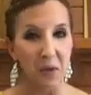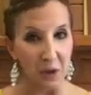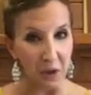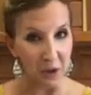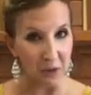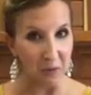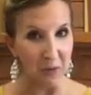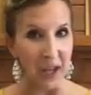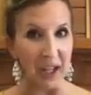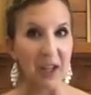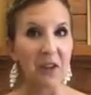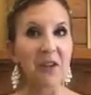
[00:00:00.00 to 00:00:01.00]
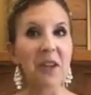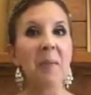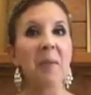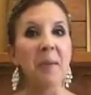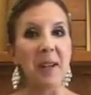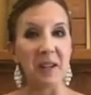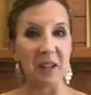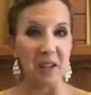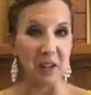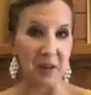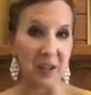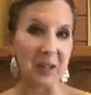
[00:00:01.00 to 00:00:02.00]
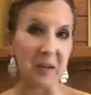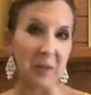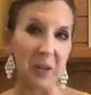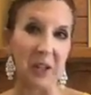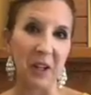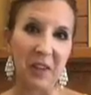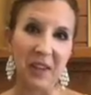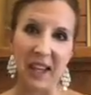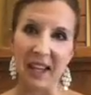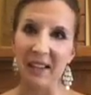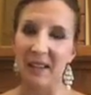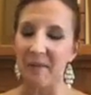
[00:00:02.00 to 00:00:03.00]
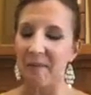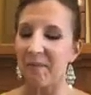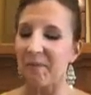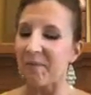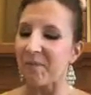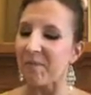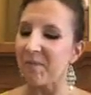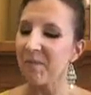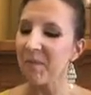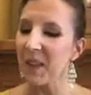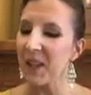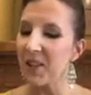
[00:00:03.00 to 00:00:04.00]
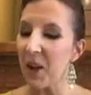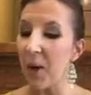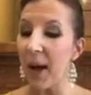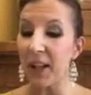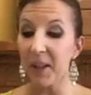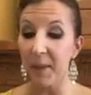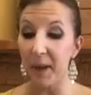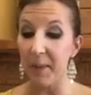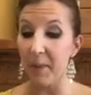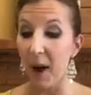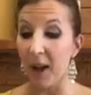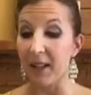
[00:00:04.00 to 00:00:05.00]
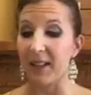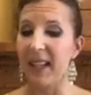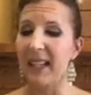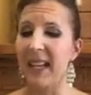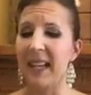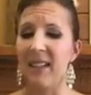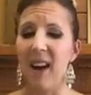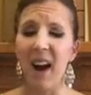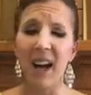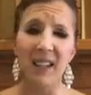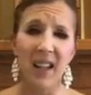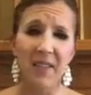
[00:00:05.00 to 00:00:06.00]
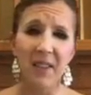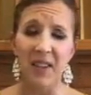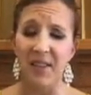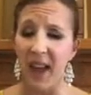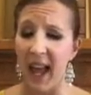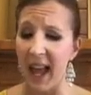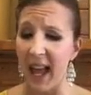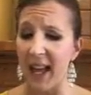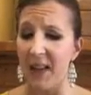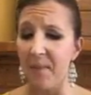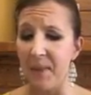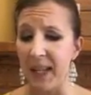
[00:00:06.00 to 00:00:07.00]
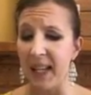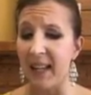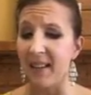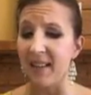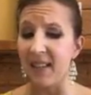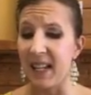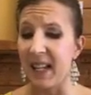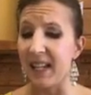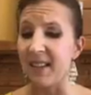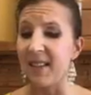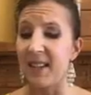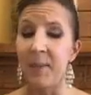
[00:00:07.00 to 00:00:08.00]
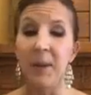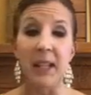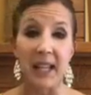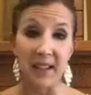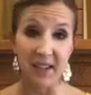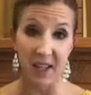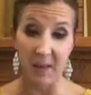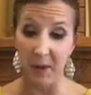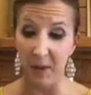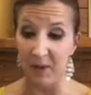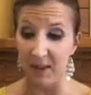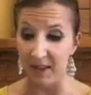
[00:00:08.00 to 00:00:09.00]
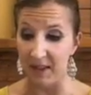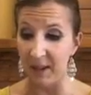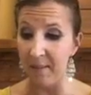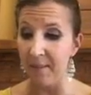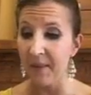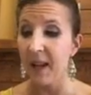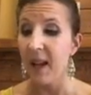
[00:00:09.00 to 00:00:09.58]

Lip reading: you're taking your supplements and doing some really good things. So elderberry products contains high levels of A, B, and C and stimulates the immune system.